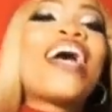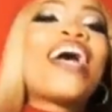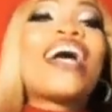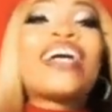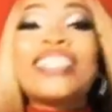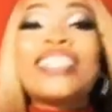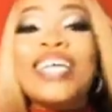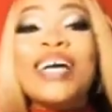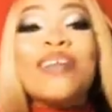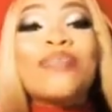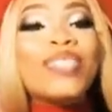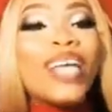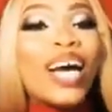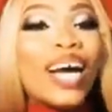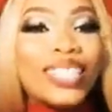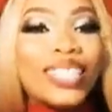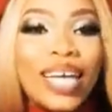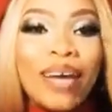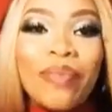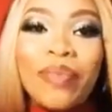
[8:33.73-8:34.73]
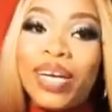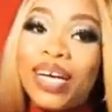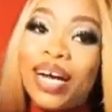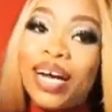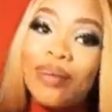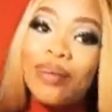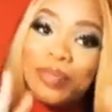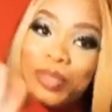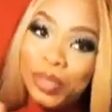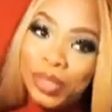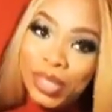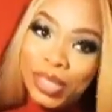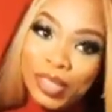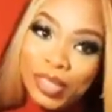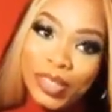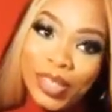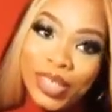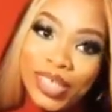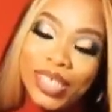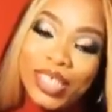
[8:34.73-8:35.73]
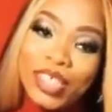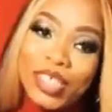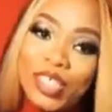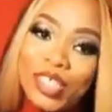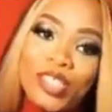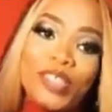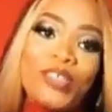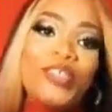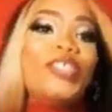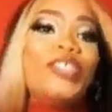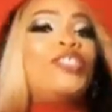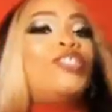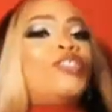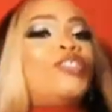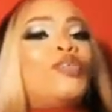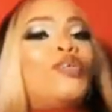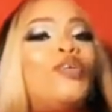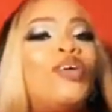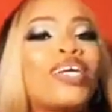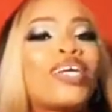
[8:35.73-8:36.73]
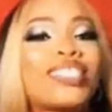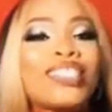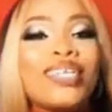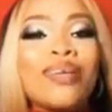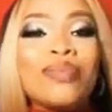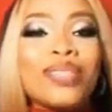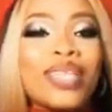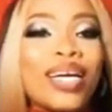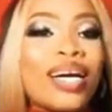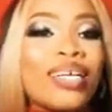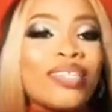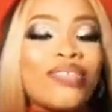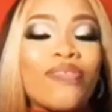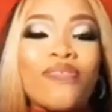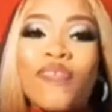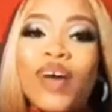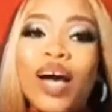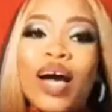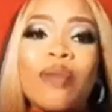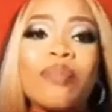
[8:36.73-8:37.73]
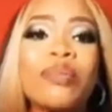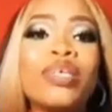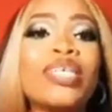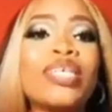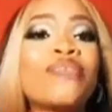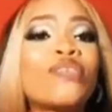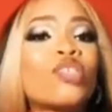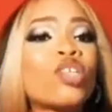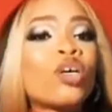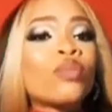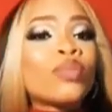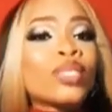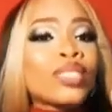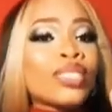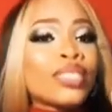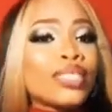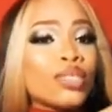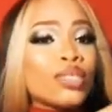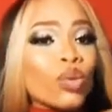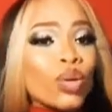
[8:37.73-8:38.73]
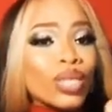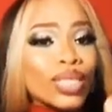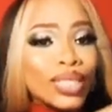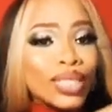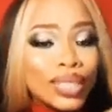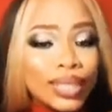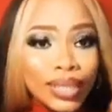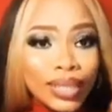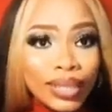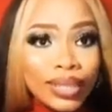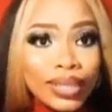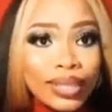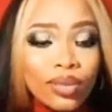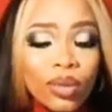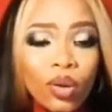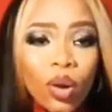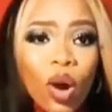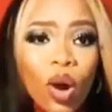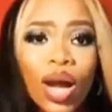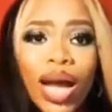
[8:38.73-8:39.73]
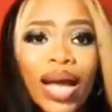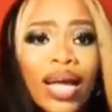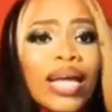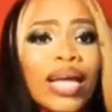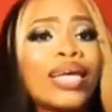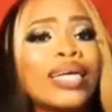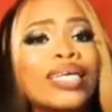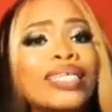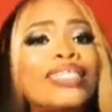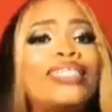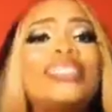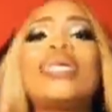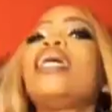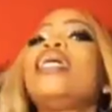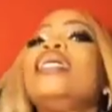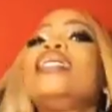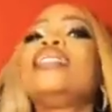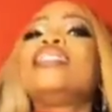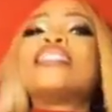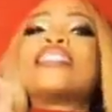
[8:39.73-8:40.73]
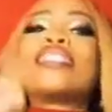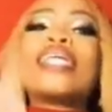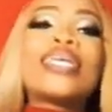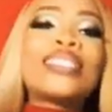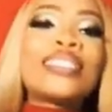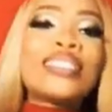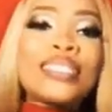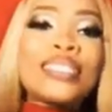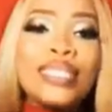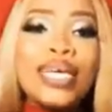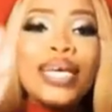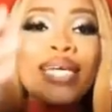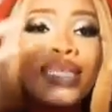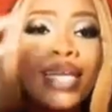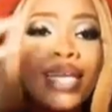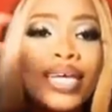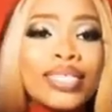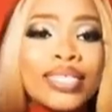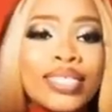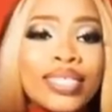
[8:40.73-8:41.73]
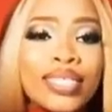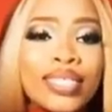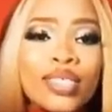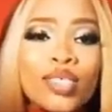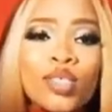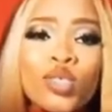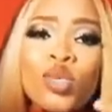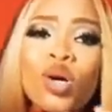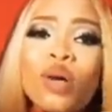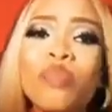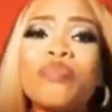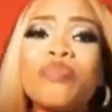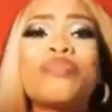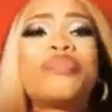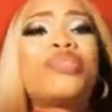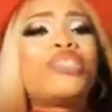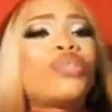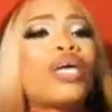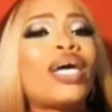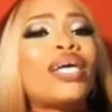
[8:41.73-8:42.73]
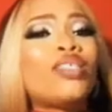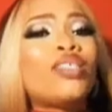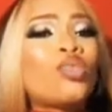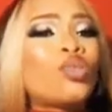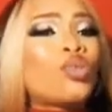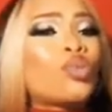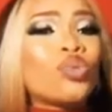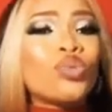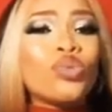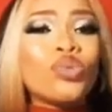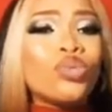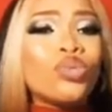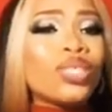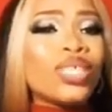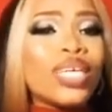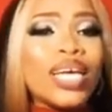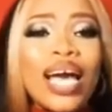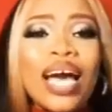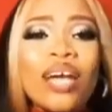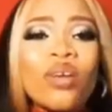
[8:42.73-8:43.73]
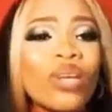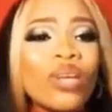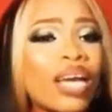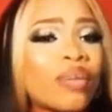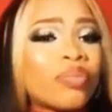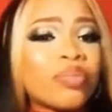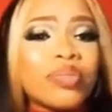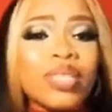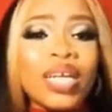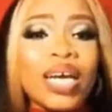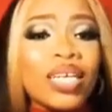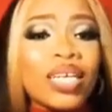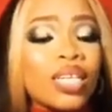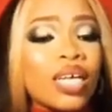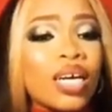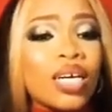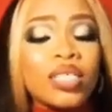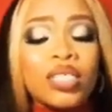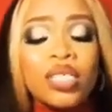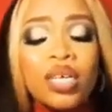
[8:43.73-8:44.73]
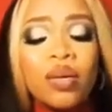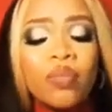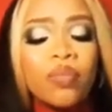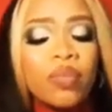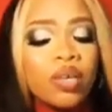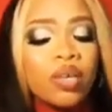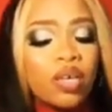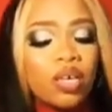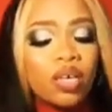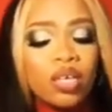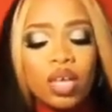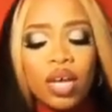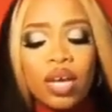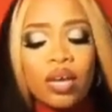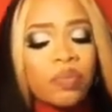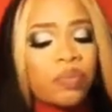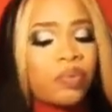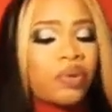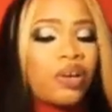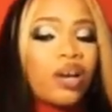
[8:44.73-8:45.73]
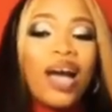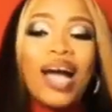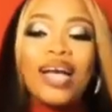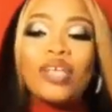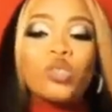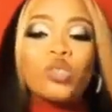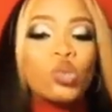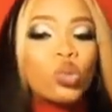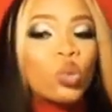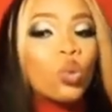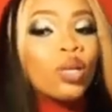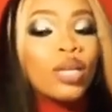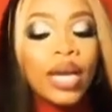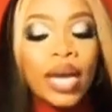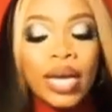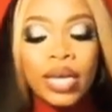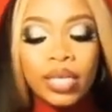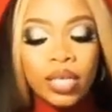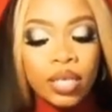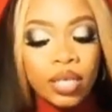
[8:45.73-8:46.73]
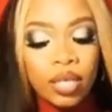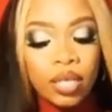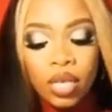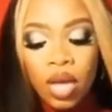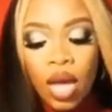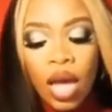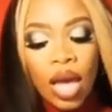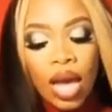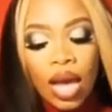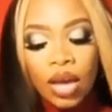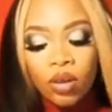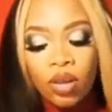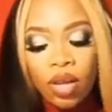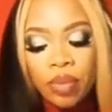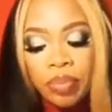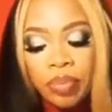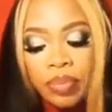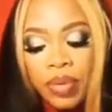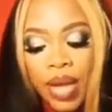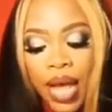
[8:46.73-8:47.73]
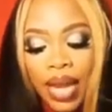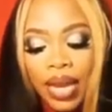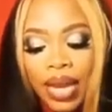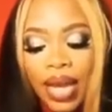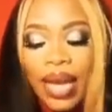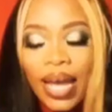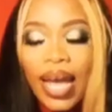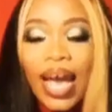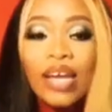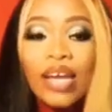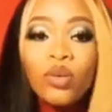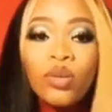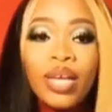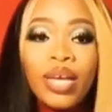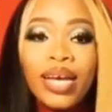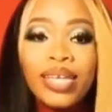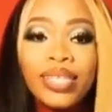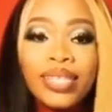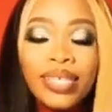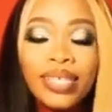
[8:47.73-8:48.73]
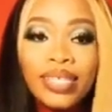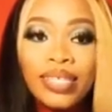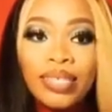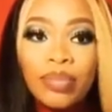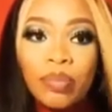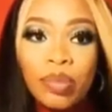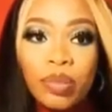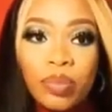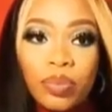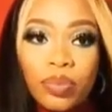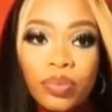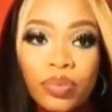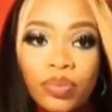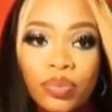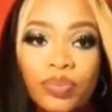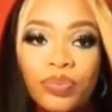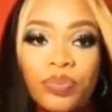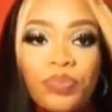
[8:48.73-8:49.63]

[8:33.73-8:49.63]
Except that, I beg, I'm joking. Don't take it serious, though. Except that, fam, if something is what it is, okay, say it. Actually, say it as it is. Stop trying to jig it. I don't like people like that, I beg. Like, bruh, I don't like it. I don't like people that like. I don't like dirty people.